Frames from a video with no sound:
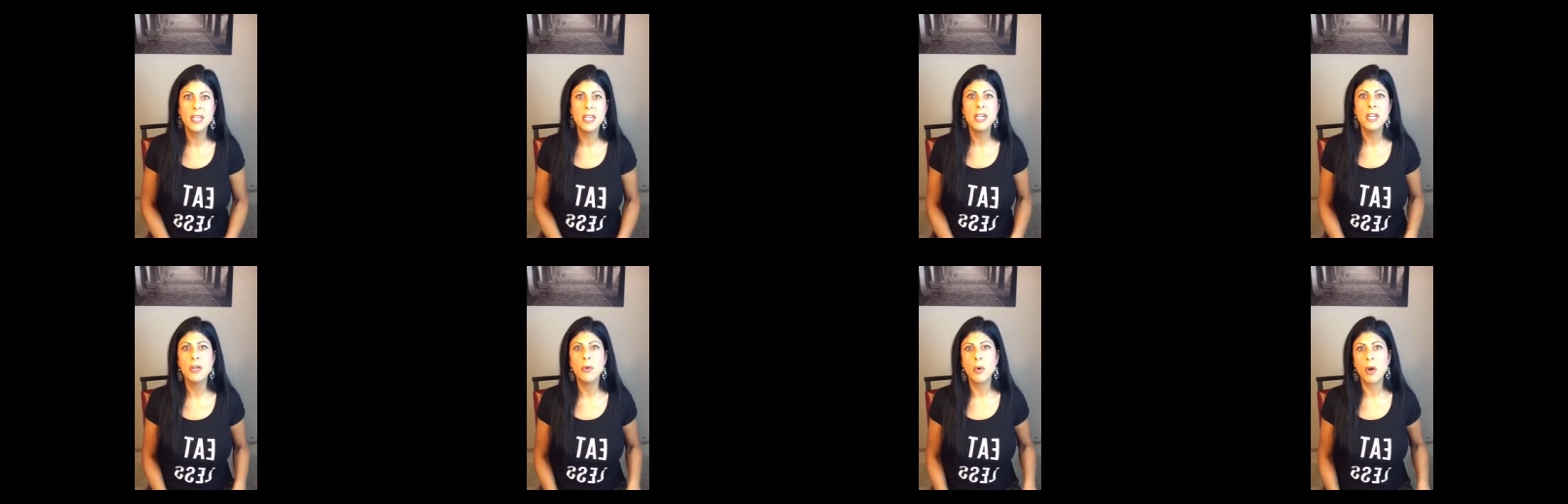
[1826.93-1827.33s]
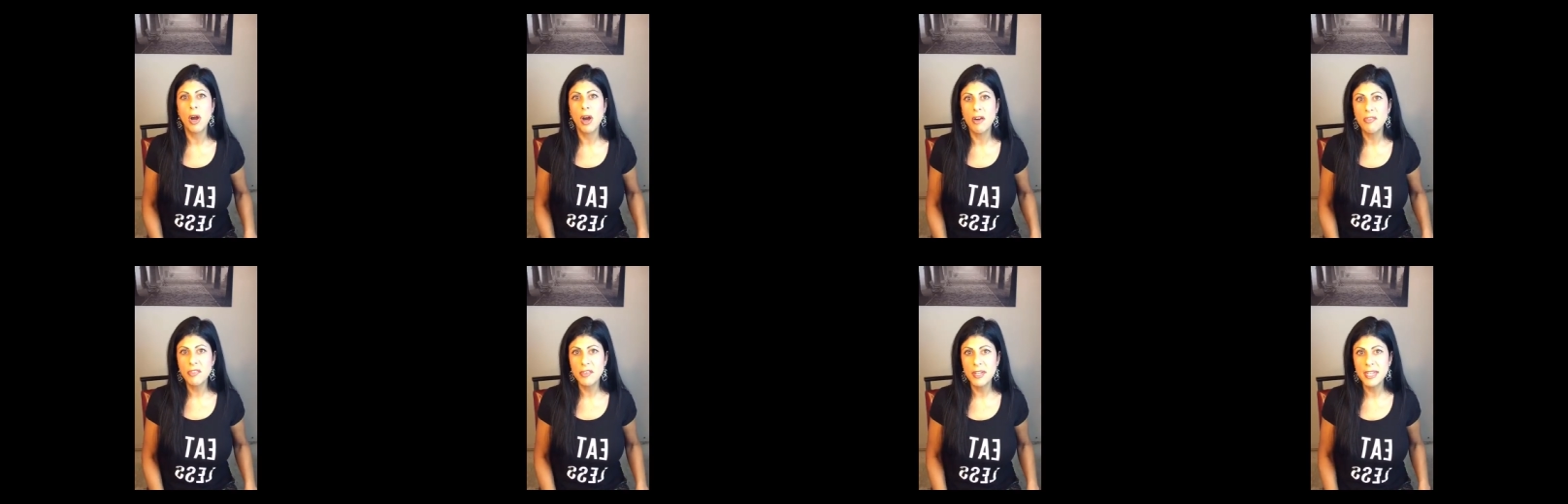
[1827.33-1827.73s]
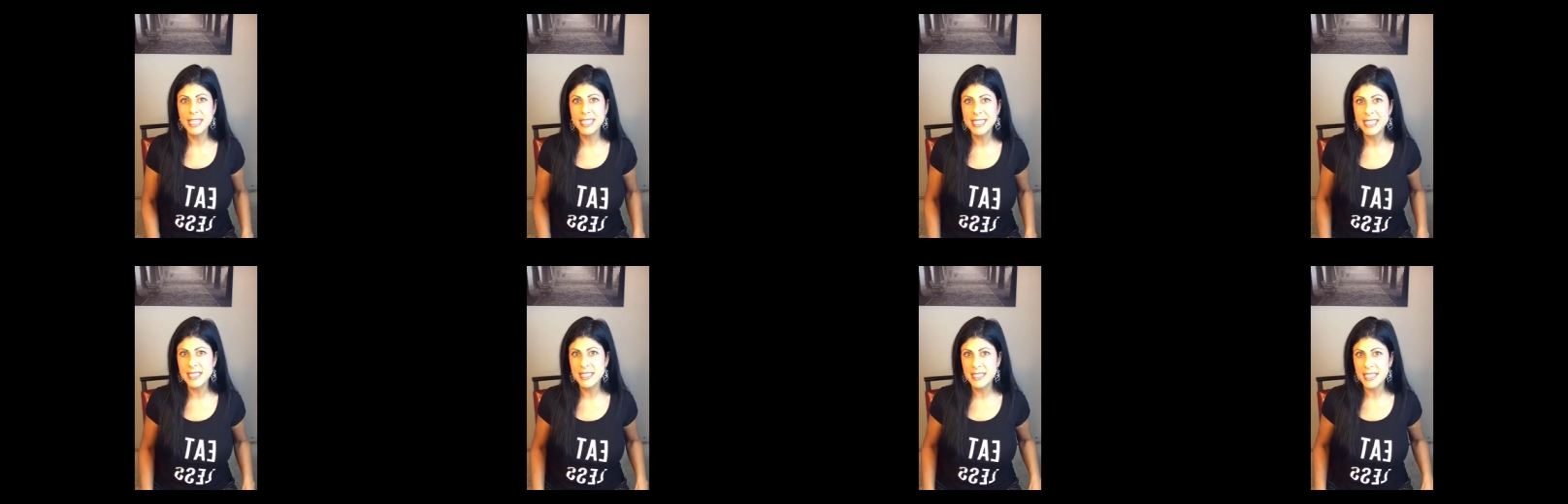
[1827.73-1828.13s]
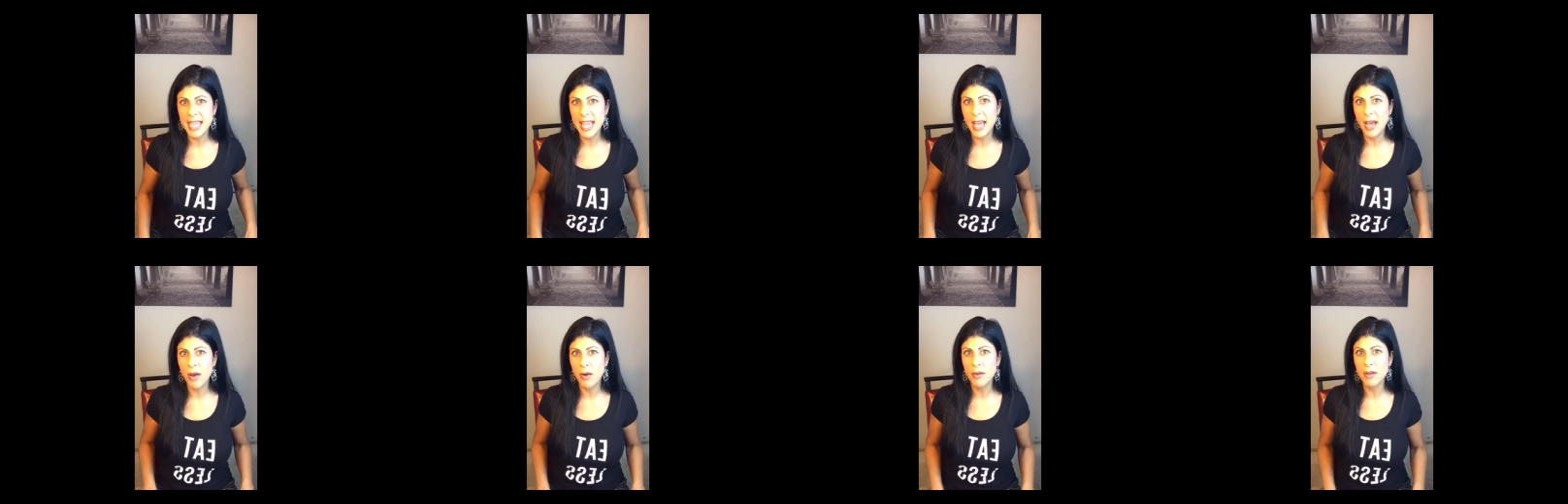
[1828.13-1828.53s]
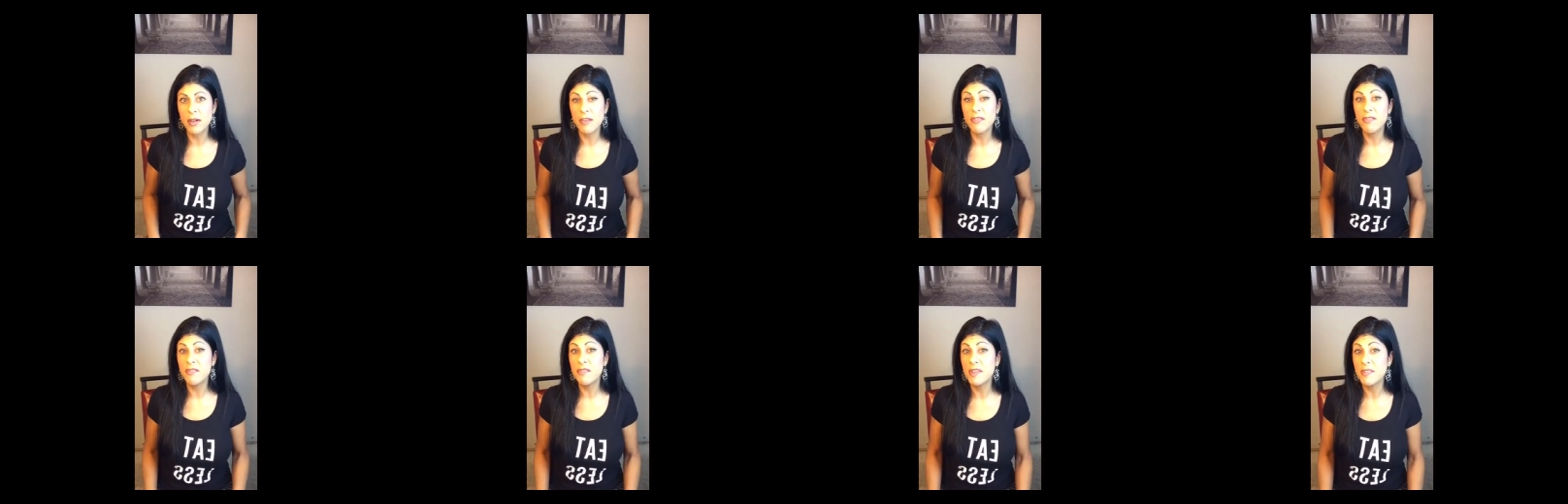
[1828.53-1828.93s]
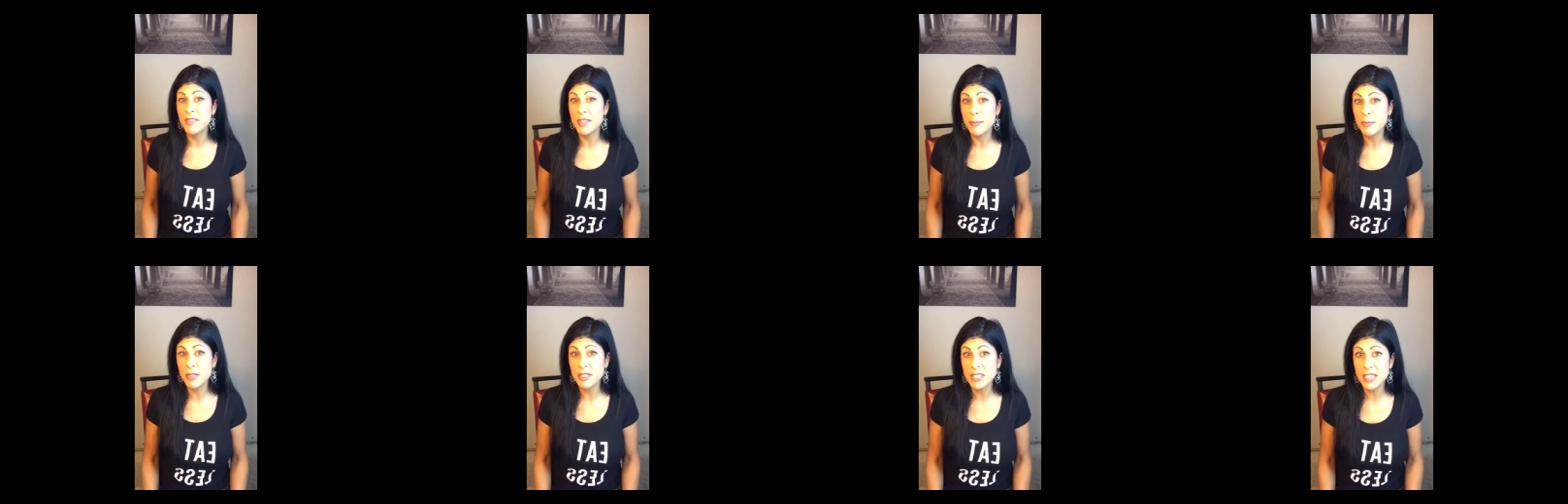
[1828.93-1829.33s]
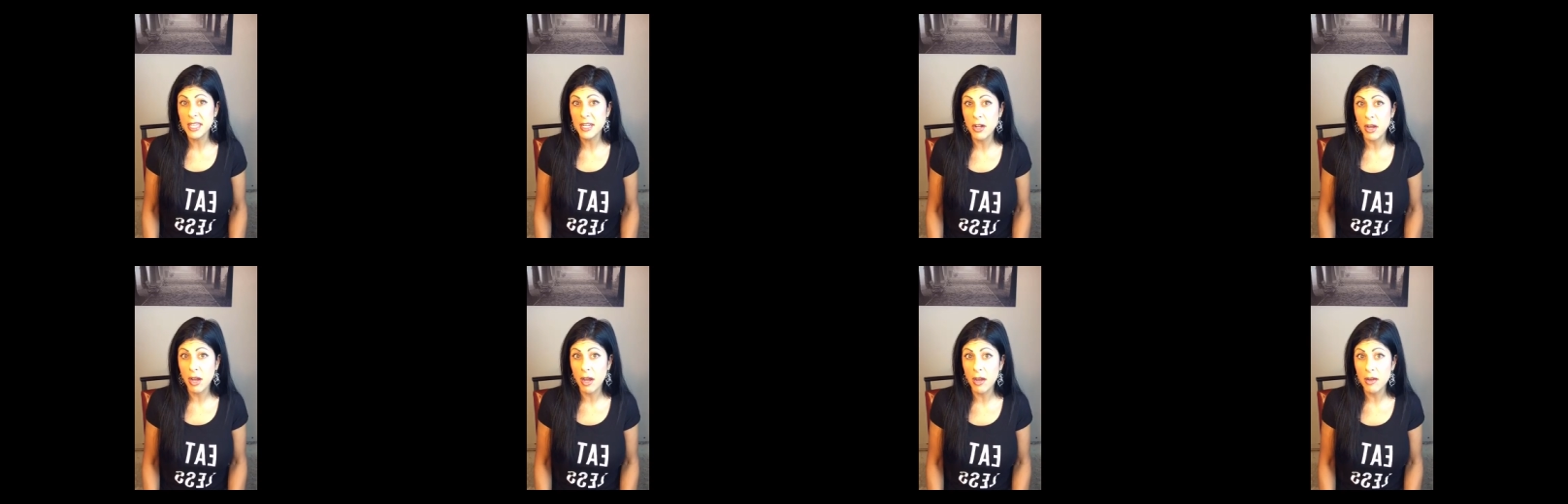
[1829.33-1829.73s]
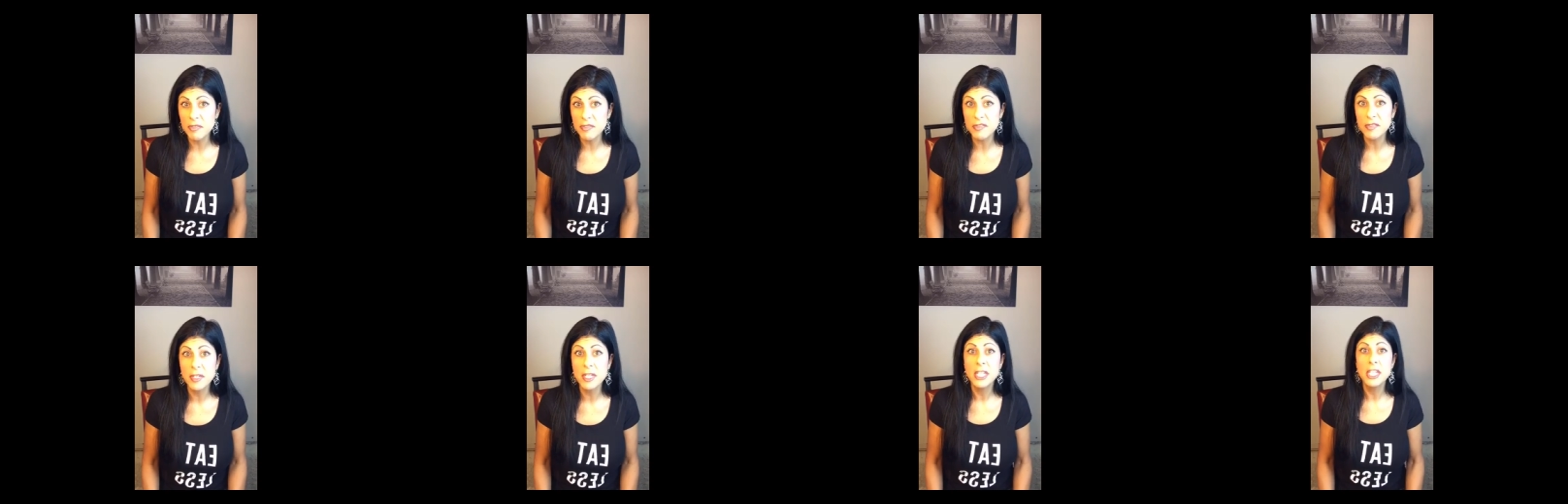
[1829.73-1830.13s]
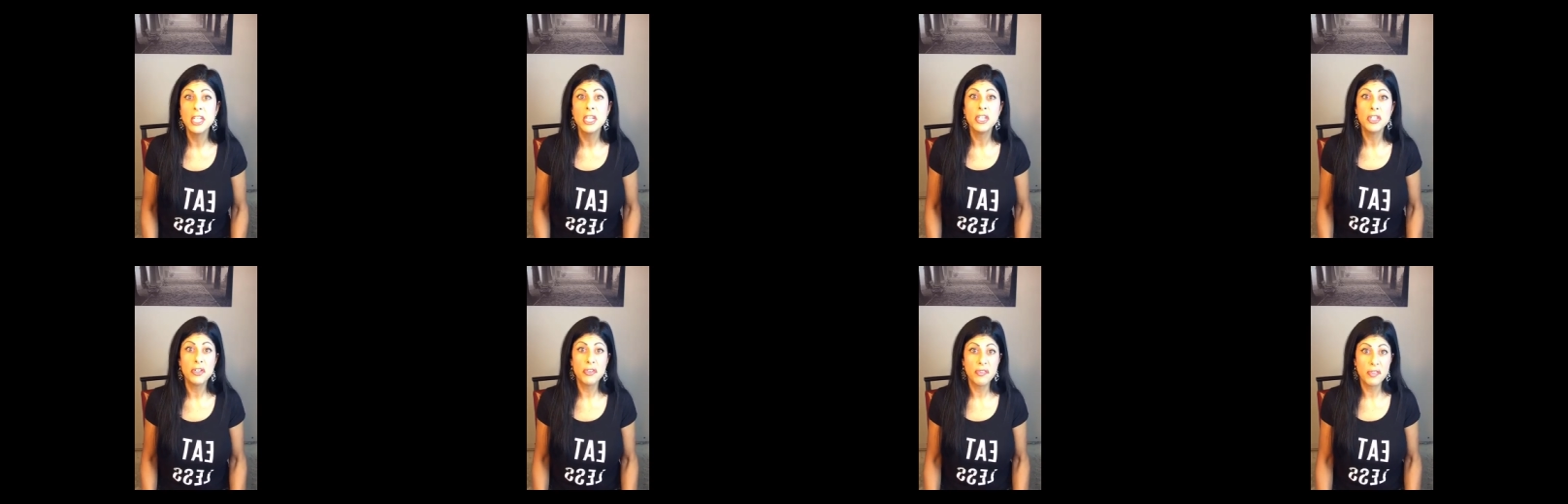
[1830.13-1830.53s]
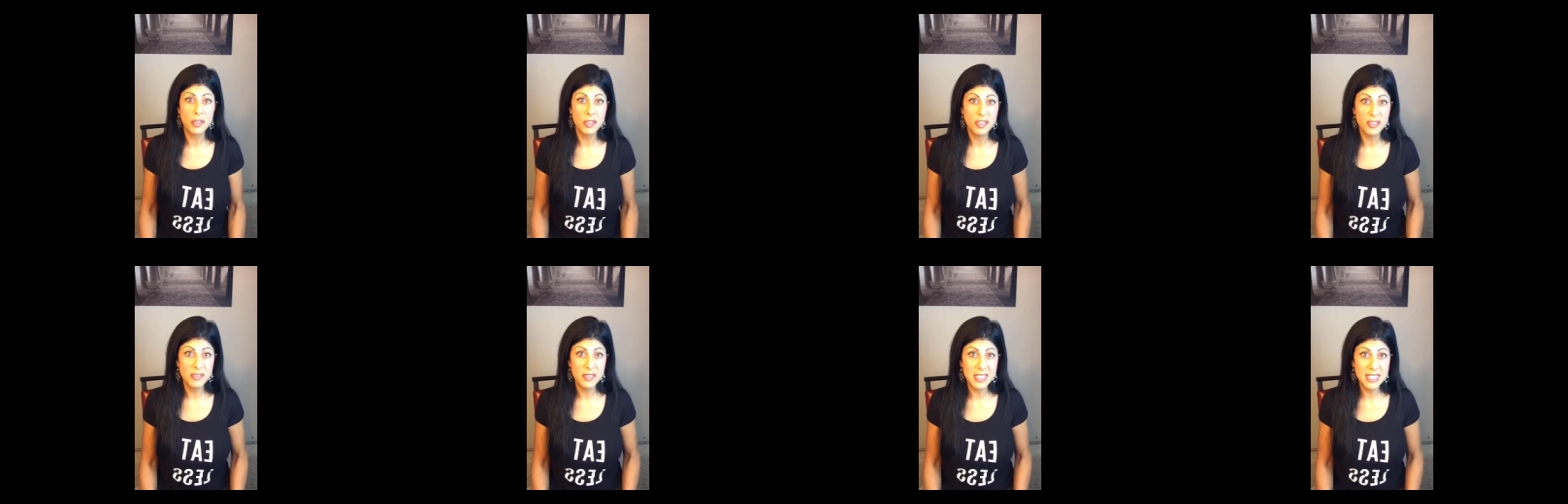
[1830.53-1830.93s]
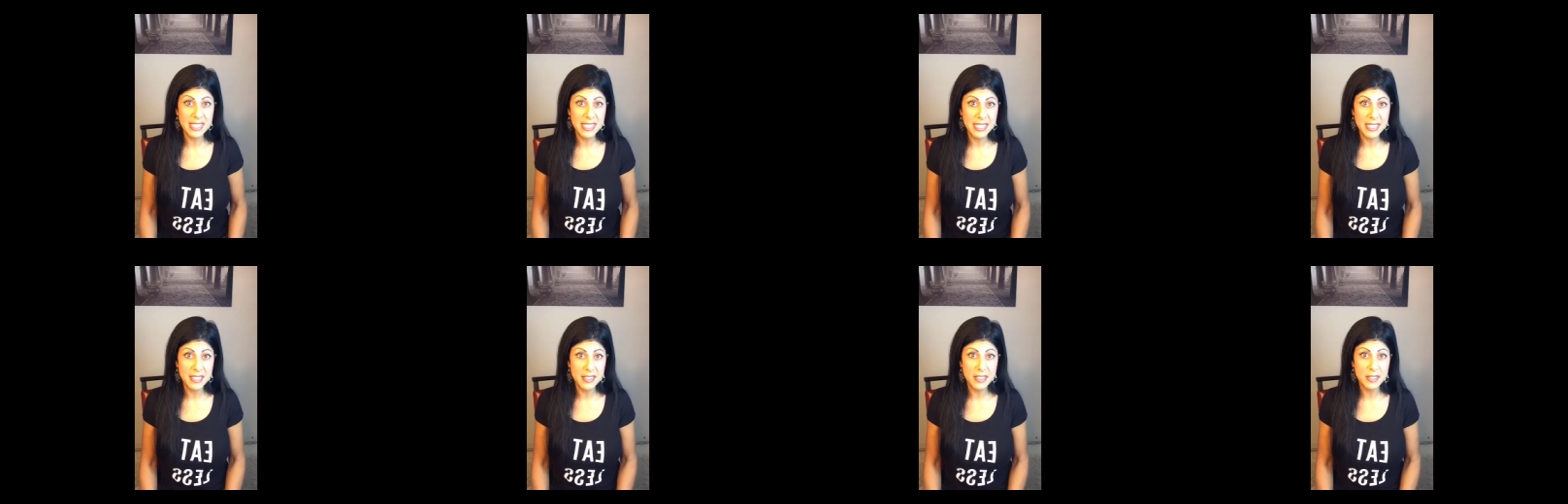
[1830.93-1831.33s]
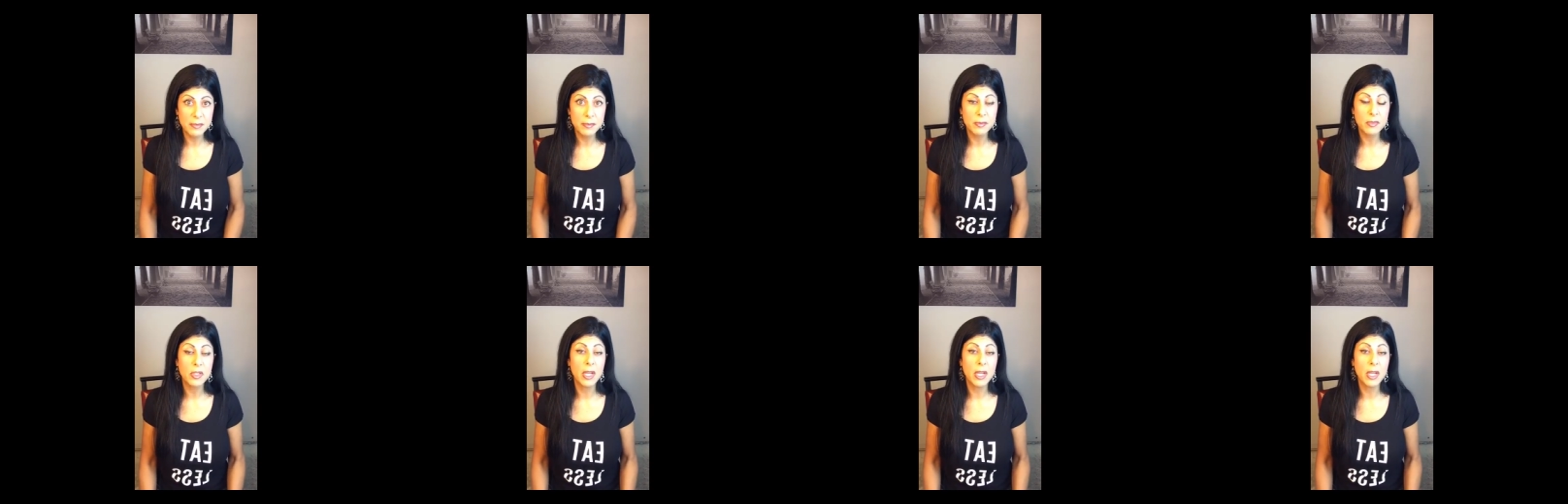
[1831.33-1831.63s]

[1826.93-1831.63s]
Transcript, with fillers: We're offering a discount of 50% off your first visit